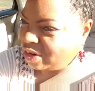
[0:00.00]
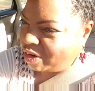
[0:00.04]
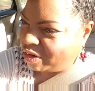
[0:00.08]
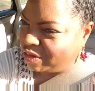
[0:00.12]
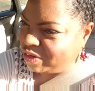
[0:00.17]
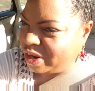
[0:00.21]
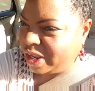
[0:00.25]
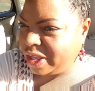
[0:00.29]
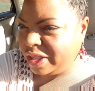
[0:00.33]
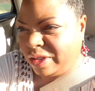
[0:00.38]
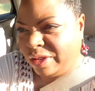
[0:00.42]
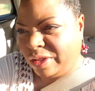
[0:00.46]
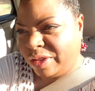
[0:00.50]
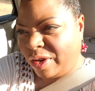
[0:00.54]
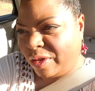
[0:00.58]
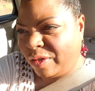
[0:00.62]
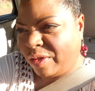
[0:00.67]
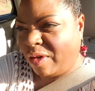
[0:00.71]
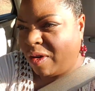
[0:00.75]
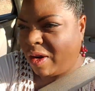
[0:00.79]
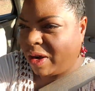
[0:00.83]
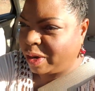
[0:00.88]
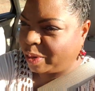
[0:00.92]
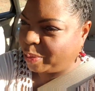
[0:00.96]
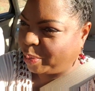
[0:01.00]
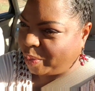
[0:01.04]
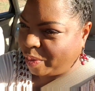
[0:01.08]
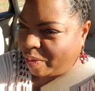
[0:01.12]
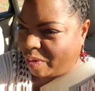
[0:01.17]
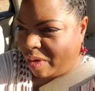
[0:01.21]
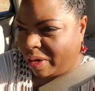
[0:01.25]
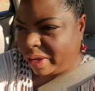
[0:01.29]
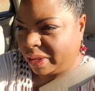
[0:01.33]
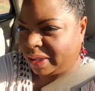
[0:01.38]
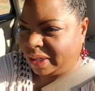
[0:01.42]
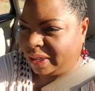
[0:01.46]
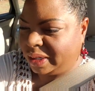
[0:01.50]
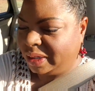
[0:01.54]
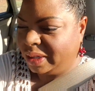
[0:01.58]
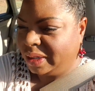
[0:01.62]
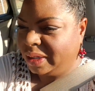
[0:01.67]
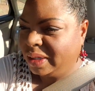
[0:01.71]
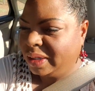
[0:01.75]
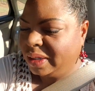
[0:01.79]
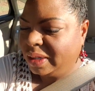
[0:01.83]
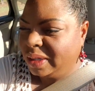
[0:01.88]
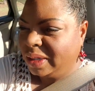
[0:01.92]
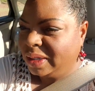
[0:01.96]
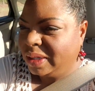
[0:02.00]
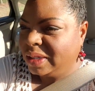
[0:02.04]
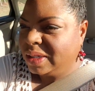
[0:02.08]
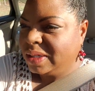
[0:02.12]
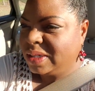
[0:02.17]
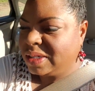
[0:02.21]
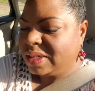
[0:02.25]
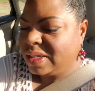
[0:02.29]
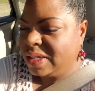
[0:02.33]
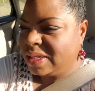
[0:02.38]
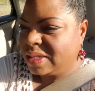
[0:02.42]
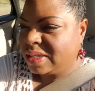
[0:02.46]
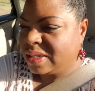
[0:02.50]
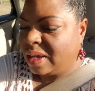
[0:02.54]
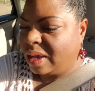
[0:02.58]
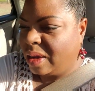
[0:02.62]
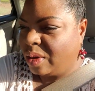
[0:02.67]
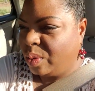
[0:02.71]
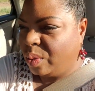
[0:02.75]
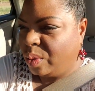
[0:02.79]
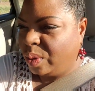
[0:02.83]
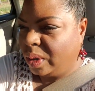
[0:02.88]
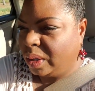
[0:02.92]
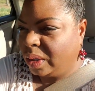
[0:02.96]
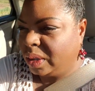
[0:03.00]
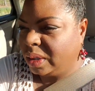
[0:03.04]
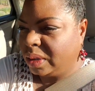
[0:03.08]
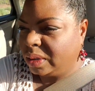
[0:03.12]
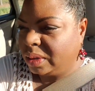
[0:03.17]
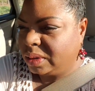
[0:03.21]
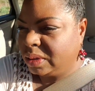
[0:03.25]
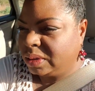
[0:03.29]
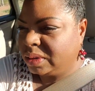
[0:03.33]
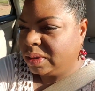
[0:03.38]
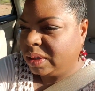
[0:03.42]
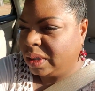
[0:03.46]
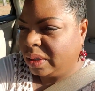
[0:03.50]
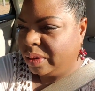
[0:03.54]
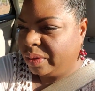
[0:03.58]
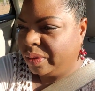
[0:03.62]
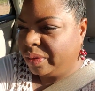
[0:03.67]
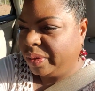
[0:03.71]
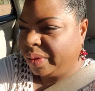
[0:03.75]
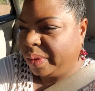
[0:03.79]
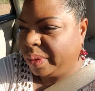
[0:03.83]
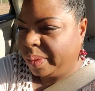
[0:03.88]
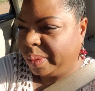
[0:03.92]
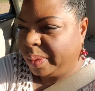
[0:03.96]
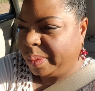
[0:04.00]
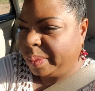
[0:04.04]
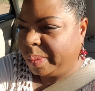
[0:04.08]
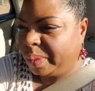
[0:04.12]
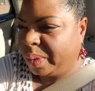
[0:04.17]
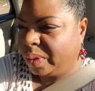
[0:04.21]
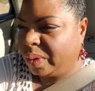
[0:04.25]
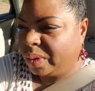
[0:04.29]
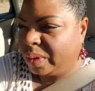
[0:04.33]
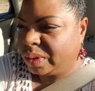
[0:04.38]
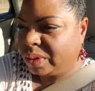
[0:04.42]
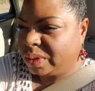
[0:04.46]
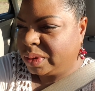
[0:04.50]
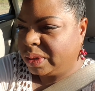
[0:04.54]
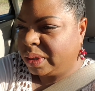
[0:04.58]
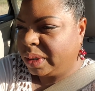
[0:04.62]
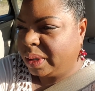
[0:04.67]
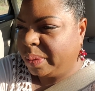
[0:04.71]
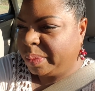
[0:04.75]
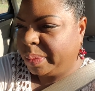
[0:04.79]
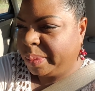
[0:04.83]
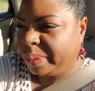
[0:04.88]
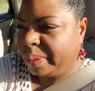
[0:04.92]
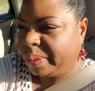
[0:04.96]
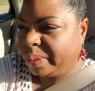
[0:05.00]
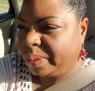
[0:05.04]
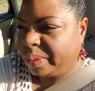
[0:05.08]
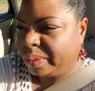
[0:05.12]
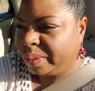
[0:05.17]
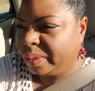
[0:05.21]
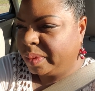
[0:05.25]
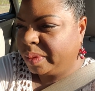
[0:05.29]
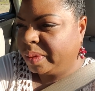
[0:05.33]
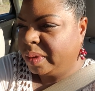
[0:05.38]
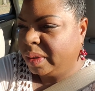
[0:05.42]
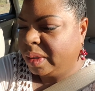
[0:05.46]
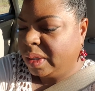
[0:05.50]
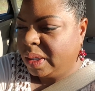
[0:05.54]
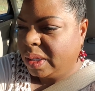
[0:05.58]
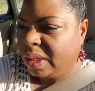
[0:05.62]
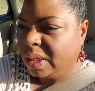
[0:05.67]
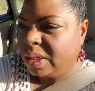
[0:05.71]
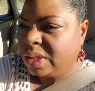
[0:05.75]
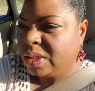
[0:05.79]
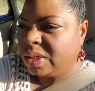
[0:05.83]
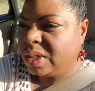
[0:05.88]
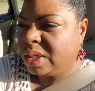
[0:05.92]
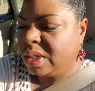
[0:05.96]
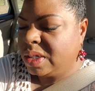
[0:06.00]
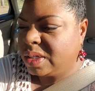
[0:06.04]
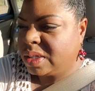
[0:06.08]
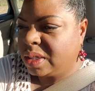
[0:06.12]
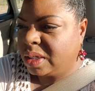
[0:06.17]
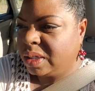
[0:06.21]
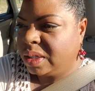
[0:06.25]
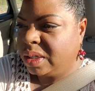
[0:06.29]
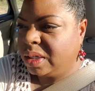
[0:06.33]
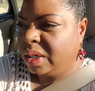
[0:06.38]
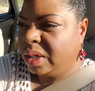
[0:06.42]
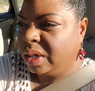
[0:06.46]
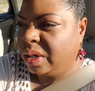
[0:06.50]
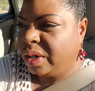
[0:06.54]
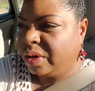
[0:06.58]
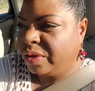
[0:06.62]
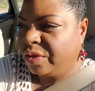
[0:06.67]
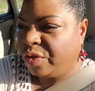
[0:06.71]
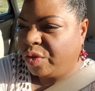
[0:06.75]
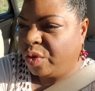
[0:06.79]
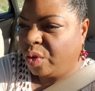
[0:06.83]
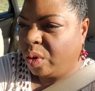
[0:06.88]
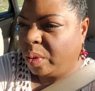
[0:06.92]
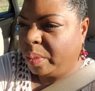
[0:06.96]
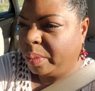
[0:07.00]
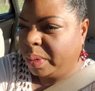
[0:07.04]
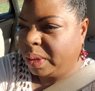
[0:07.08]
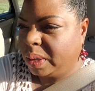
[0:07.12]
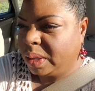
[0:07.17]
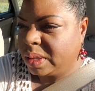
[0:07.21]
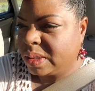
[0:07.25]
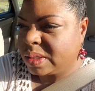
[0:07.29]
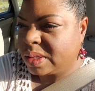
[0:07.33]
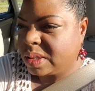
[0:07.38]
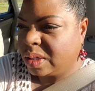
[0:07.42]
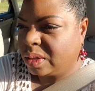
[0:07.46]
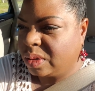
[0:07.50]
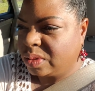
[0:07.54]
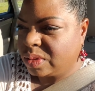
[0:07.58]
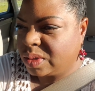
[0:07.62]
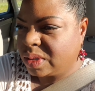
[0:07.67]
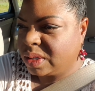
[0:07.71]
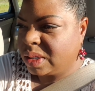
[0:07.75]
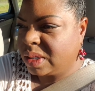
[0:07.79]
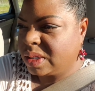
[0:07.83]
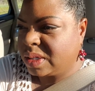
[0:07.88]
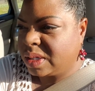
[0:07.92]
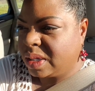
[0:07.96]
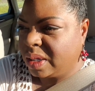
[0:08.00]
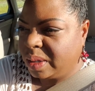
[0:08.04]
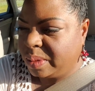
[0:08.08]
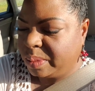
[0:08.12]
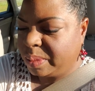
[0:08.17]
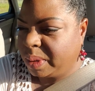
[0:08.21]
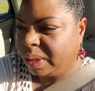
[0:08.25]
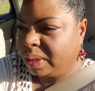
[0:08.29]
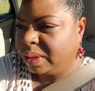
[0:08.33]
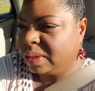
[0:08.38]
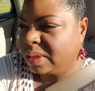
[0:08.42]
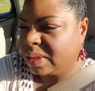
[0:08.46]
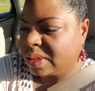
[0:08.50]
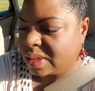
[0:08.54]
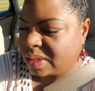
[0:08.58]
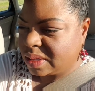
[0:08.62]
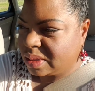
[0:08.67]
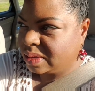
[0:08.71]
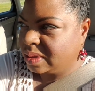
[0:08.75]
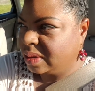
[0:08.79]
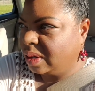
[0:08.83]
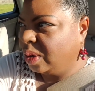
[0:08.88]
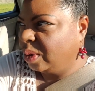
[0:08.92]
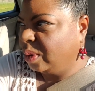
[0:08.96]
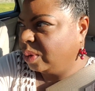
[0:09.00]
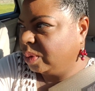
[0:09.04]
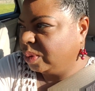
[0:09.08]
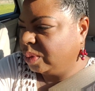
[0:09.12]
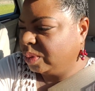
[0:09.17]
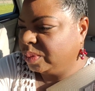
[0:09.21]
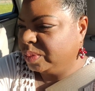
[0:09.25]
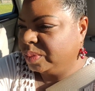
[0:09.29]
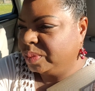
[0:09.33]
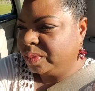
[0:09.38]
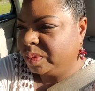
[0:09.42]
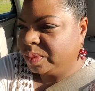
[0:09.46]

her need to go out to potty. She's uh what? January, March, April. She's a year and four months, so 16 months old.